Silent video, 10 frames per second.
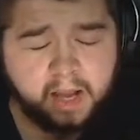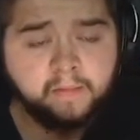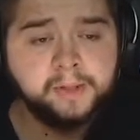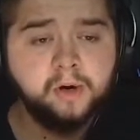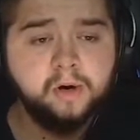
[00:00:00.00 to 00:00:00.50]

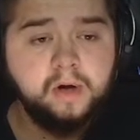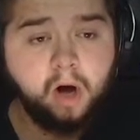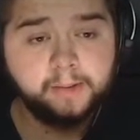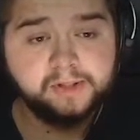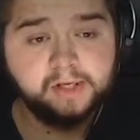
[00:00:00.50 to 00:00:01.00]
We've got,
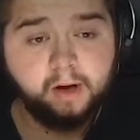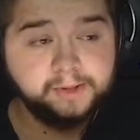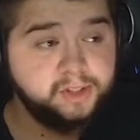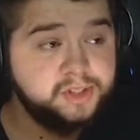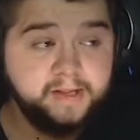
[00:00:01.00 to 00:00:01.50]
obviously, I've
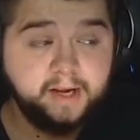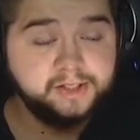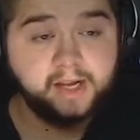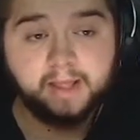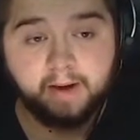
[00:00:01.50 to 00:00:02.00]
just seen that
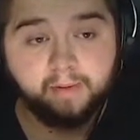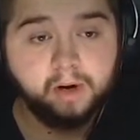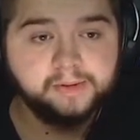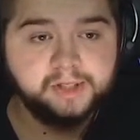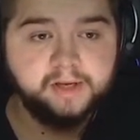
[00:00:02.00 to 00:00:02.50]
stat there. We've got,
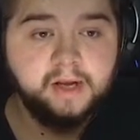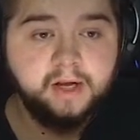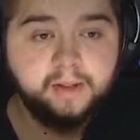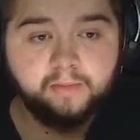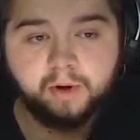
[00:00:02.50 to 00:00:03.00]
obviously,
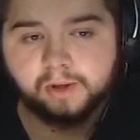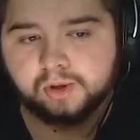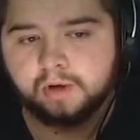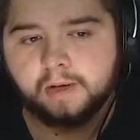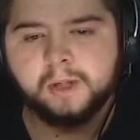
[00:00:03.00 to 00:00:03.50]
but we're going to
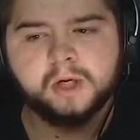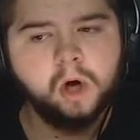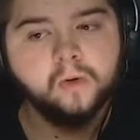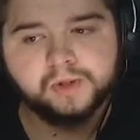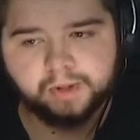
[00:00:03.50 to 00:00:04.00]
talk over the
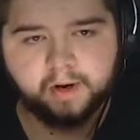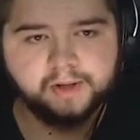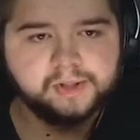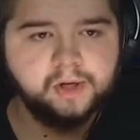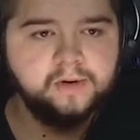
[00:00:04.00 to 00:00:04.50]
goals
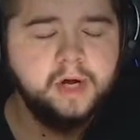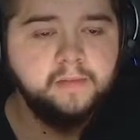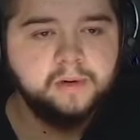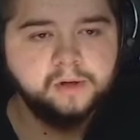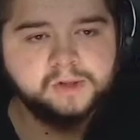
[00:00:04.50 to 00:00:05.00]
first. So
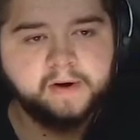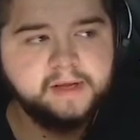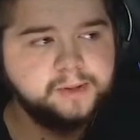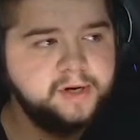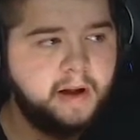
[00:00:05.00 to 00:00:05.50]
we've got
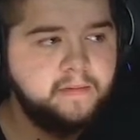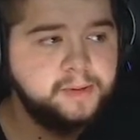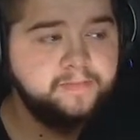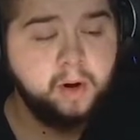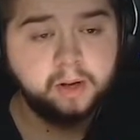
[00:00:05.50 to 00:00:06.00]
23 coming
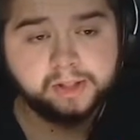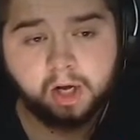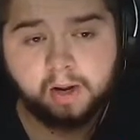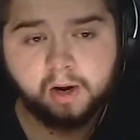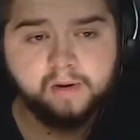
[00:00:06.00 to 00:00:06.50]
from
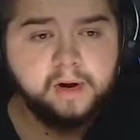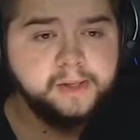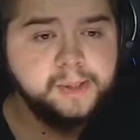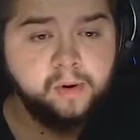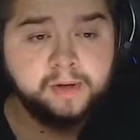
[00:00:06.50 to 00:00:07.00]
Politano,
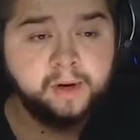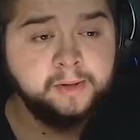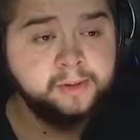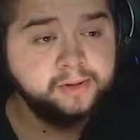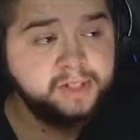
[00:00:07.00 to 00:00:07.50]
45
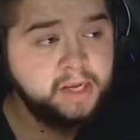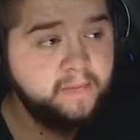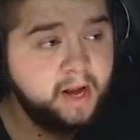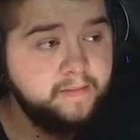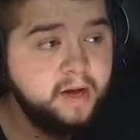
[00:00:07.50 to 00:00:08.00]
for
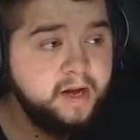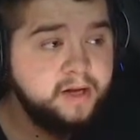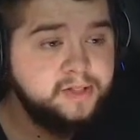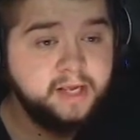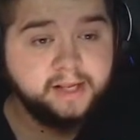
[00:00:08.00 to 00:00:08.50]
Asimhem,
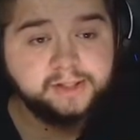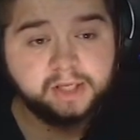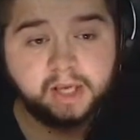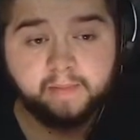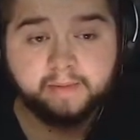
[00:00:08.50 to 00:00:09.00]

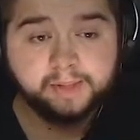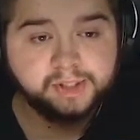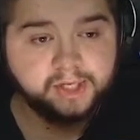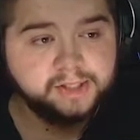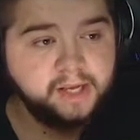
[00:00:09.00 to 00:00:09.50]
Zielinski coming in with
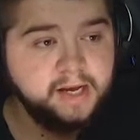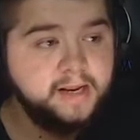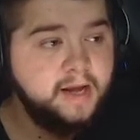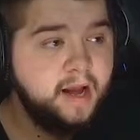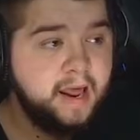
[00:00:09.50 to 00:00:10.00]
16,
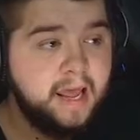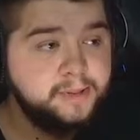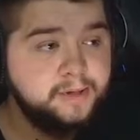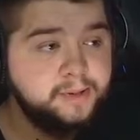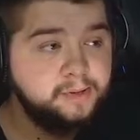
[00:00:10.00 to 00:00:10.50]

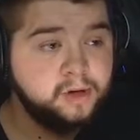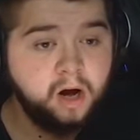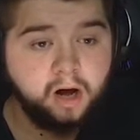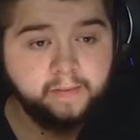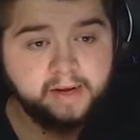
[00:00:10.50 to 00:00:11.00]
11 for
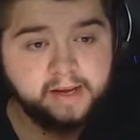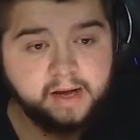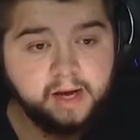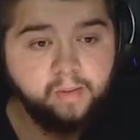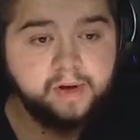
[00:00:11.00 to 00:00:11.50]
Rahami.
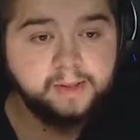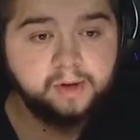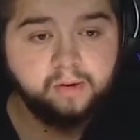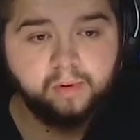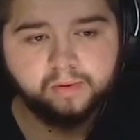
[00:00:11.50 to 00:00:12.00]
we have
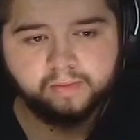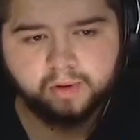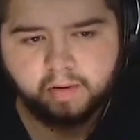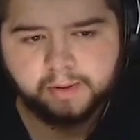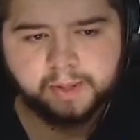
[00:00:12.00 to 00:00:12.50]
got, we'll
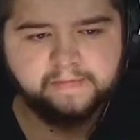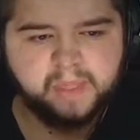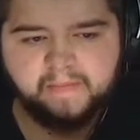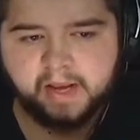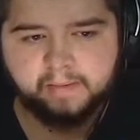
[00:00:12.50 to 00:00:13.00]
go with
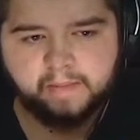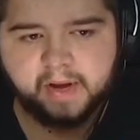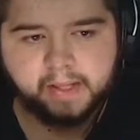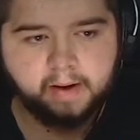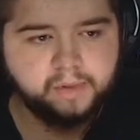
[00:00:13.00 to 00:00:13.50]
the
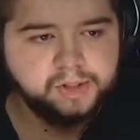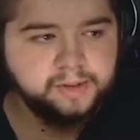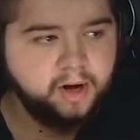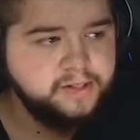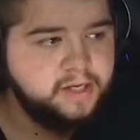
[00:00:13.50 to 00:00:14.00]
big numbers.
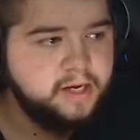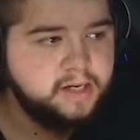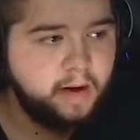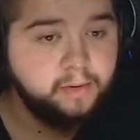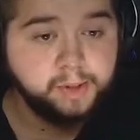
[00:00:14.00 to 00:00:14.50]
19
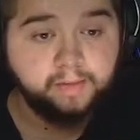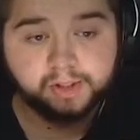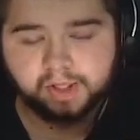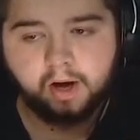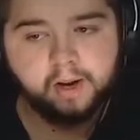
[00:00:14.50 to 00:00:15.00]
coming from
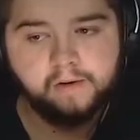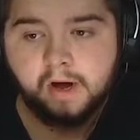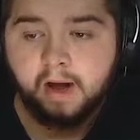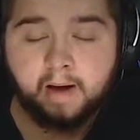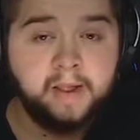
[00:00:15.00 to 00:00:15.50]
Lozano,
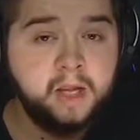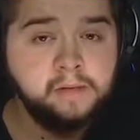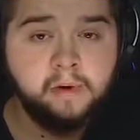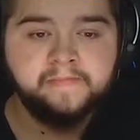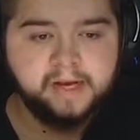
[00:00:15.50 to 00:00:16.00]
a player who
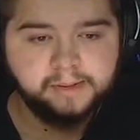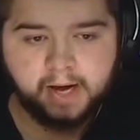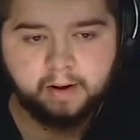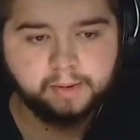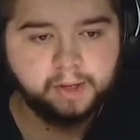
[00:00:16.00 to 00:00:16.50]
I'm a big
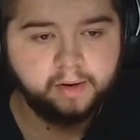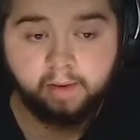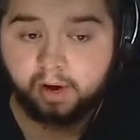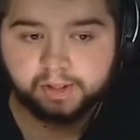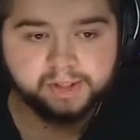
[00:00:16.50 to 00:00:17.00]
fan of, I
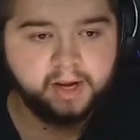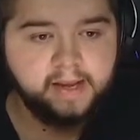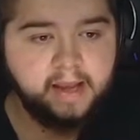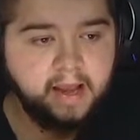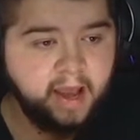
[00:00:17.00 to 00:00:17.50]
must say.
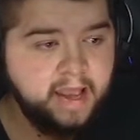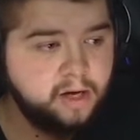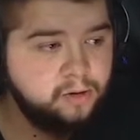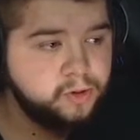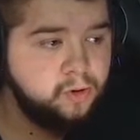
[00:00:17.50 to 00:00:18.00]
8
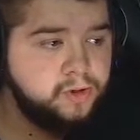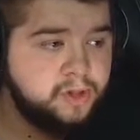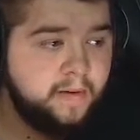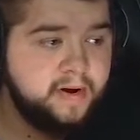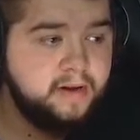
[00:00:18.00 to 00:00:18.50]
goals also
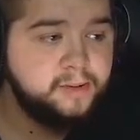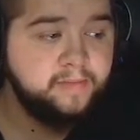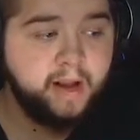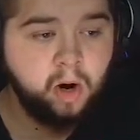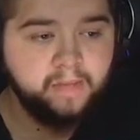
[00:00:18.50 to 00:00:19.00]
coming in from
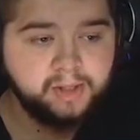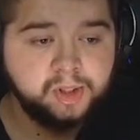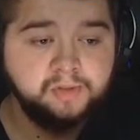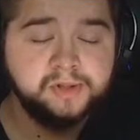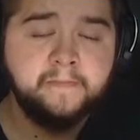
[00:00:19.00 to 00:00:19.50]
Elmas,
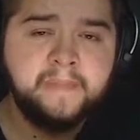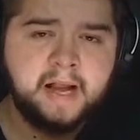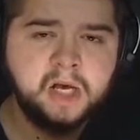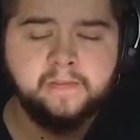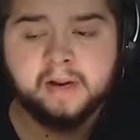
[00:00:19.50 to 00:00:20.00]
who is our
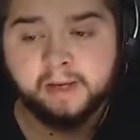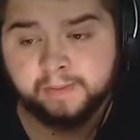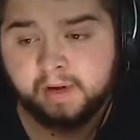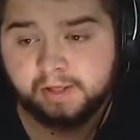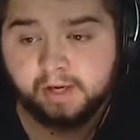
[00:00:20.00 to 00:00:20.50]
backup left
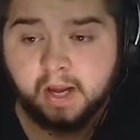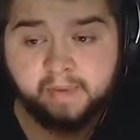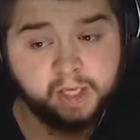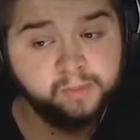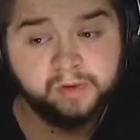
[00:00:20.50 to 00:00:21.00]
mid,
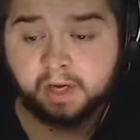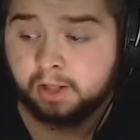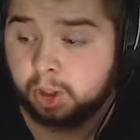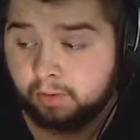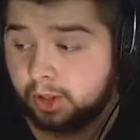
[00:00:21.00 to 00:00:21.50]
but his
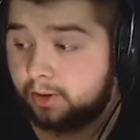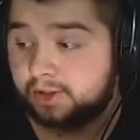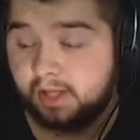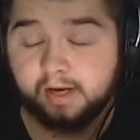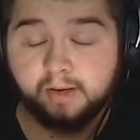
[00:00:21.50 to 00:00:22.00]
potential is
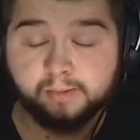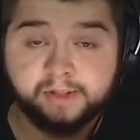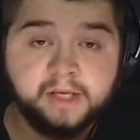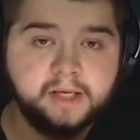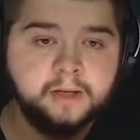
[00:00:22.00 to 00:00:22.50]
honestly
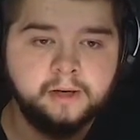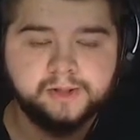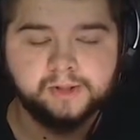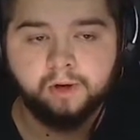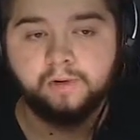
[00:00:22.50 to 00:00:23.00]
ridiculous.
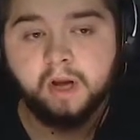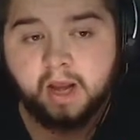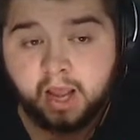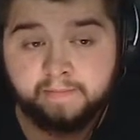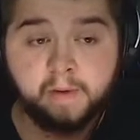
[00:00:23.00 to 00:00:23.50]
So
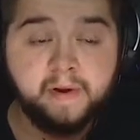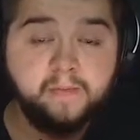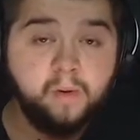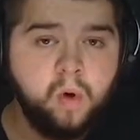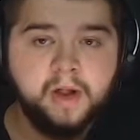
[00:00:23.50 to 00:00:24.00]
he probably
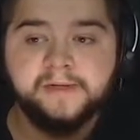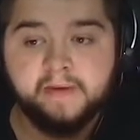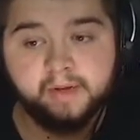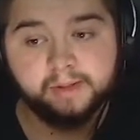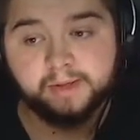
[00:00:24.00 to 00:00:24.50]
will one day
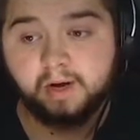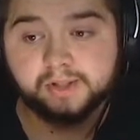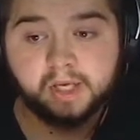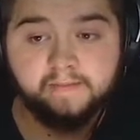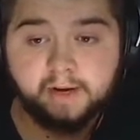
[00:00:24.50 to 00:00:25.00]
be the first
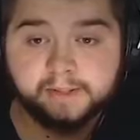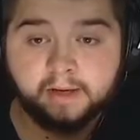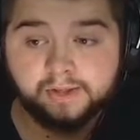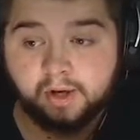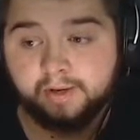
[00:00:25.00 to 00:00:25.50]
team
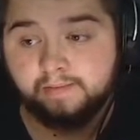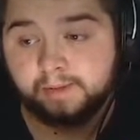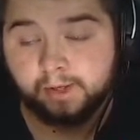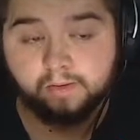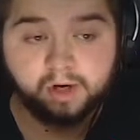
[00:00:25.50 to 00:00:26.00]
left-hand side
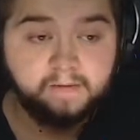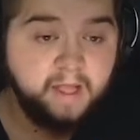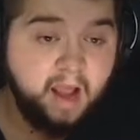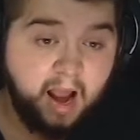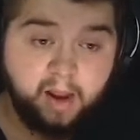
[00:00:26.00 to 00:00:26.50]
midfielder,
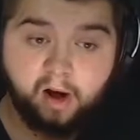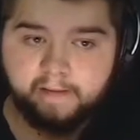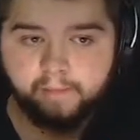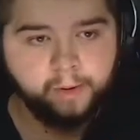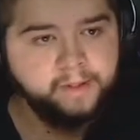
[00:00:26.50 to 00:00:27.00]
and I
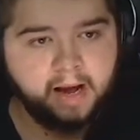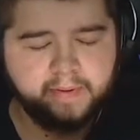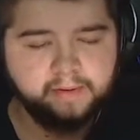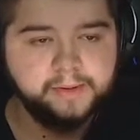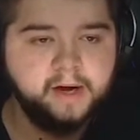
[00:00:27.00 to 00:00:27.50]
am more than
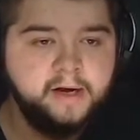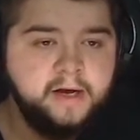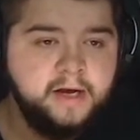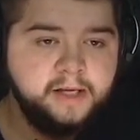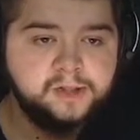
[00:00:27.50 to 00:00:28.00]
happy with that.
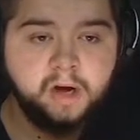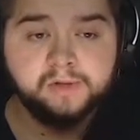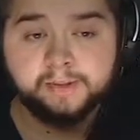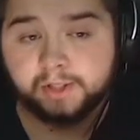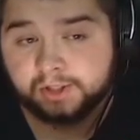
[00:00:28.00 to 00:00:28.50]
In
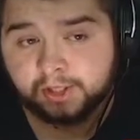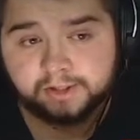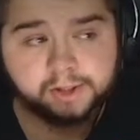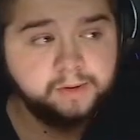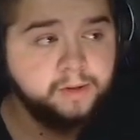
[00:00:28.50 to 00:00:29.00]
terms of
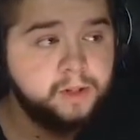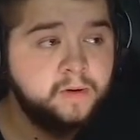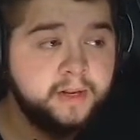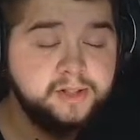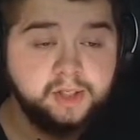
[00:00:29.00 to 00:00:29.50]
assists, we've got
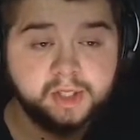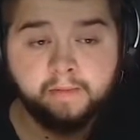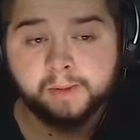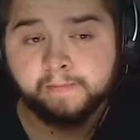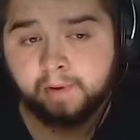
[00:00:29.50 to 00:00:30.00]
26
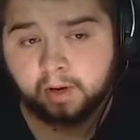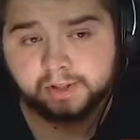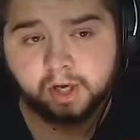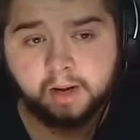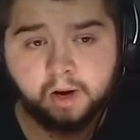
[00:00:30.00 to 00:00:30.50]
coming from
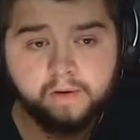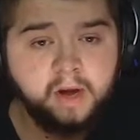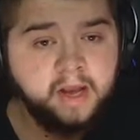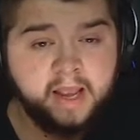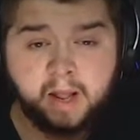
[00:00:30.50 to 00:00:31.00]
Politano.
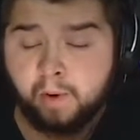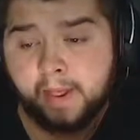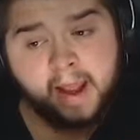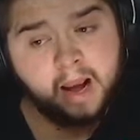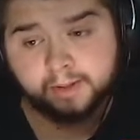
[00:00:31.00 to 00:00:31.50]
He had one
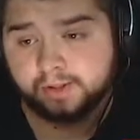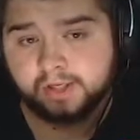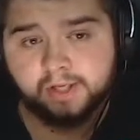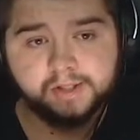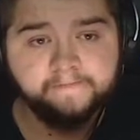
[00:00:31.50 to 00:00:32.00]
hell of a
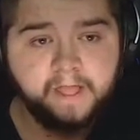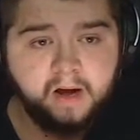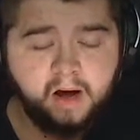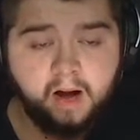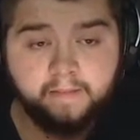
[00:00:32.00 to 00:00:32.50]
season.
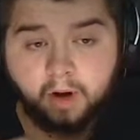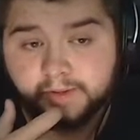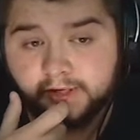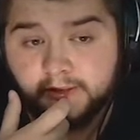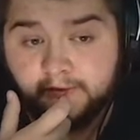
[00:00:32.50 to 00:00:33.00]

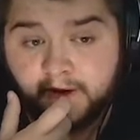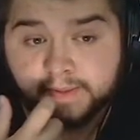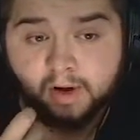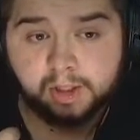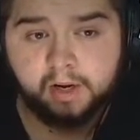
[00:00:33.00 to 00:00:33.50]
Obviously the best
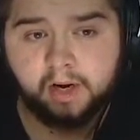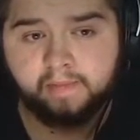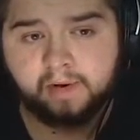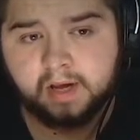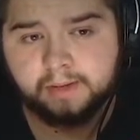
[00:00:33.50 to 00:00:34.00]
match rating, I
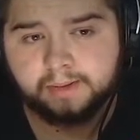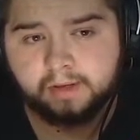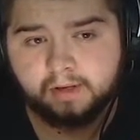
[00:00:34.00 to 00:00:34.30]
believe.